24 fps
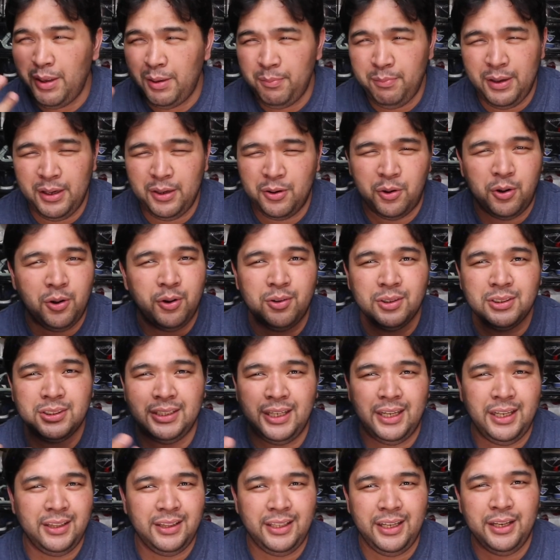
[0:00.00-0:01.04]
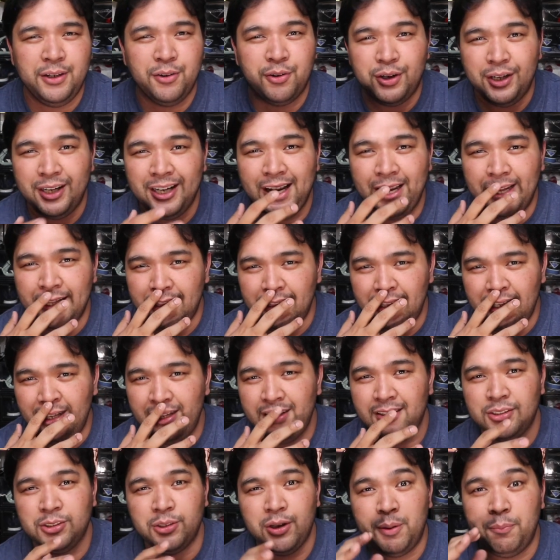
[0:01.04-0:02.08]
maybe in August 18 or
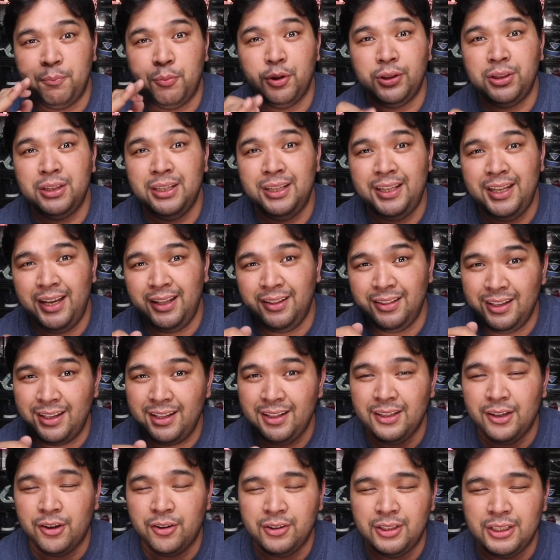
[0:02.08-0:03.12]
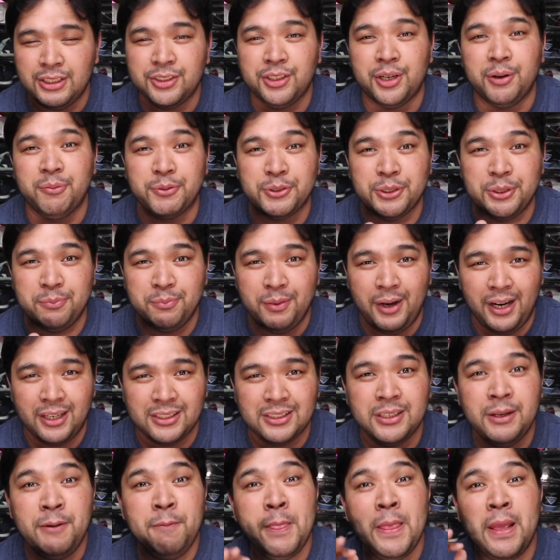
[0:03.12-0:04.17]
19. So I put the date in the description
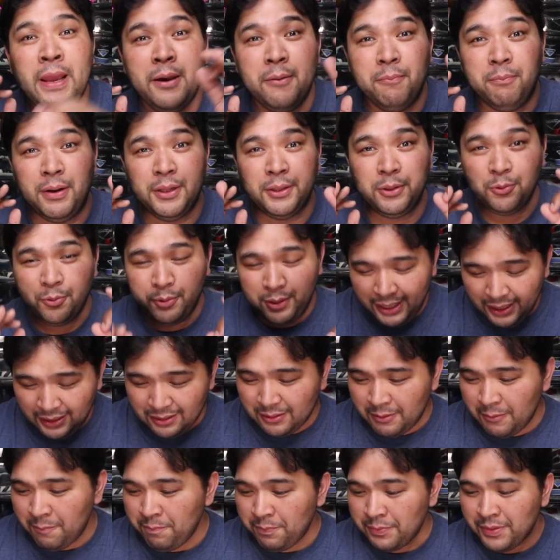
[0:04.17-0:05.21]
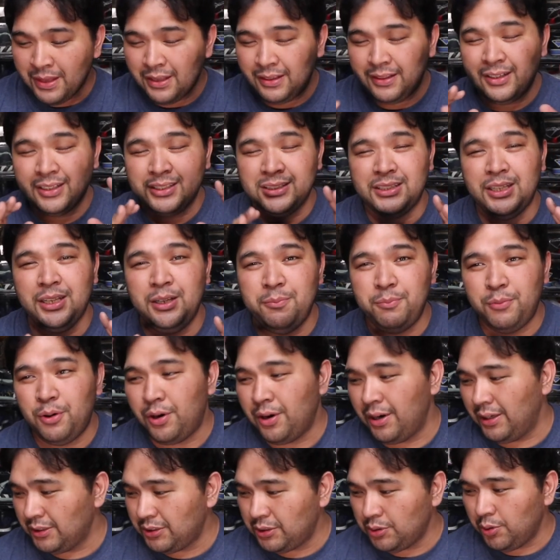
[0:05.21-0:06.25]
box. But wait, there's still
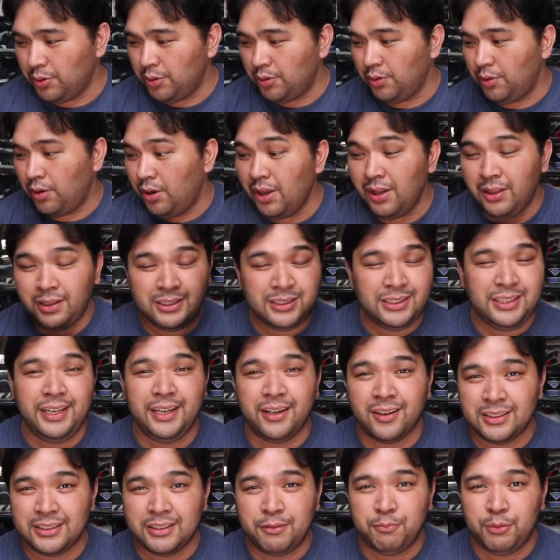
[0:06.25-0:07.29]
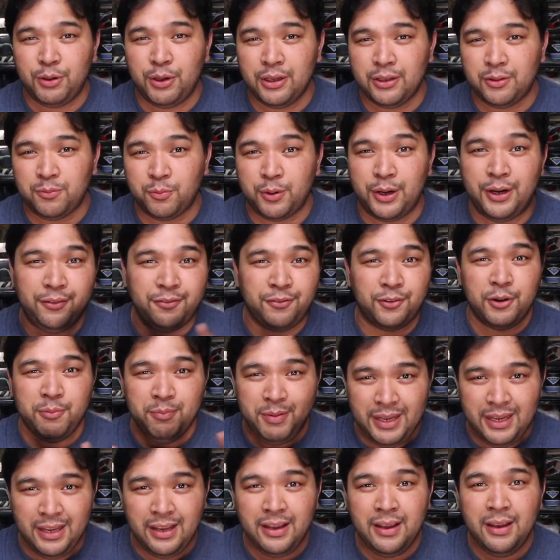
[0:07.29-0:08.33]
more. So all the sneakers I bought weren't for
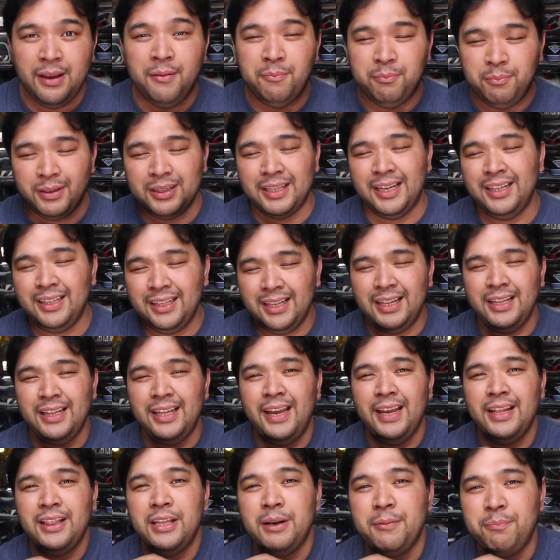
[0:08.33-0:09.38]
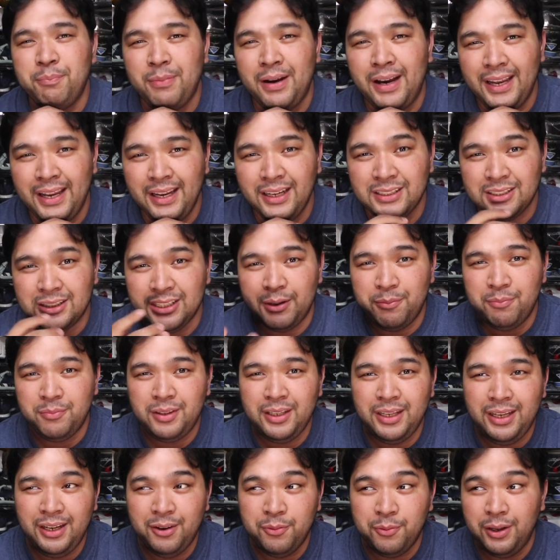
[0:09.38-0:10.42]
me, but I did end up buying
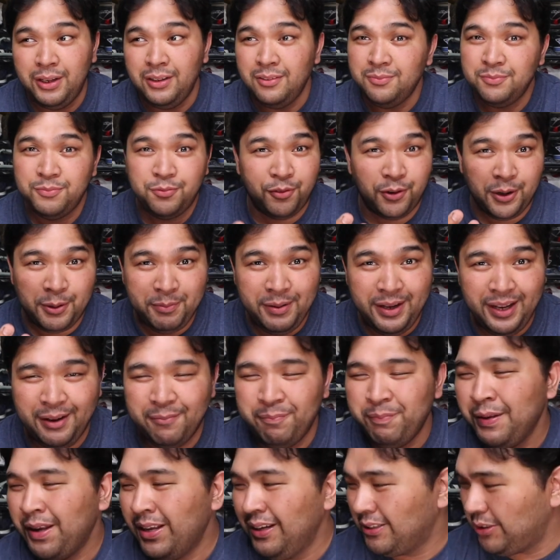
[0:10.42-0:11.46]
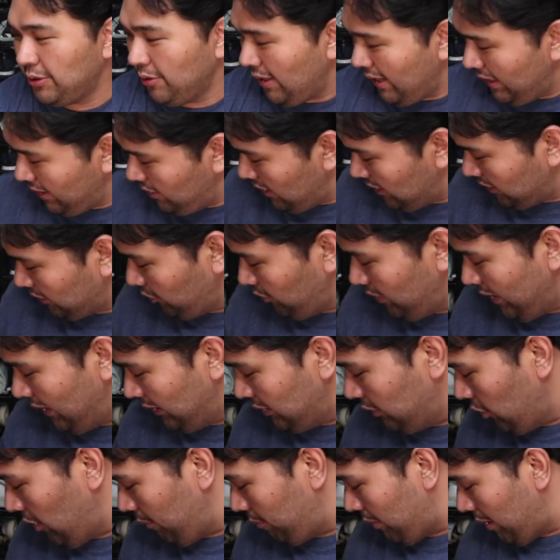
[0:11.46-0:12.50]
something, well, for me. So as you
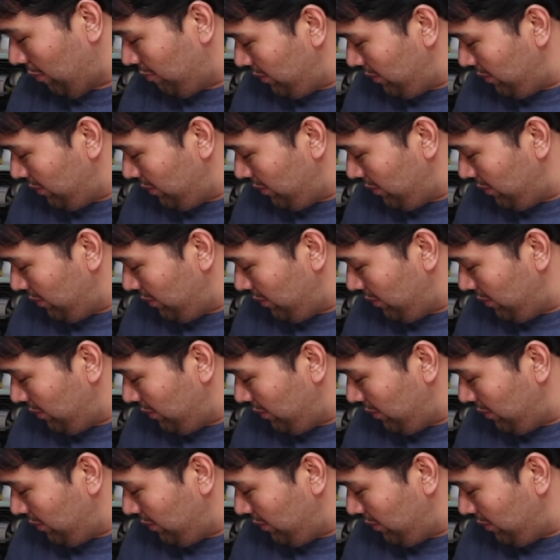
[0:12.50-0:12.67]
guys know,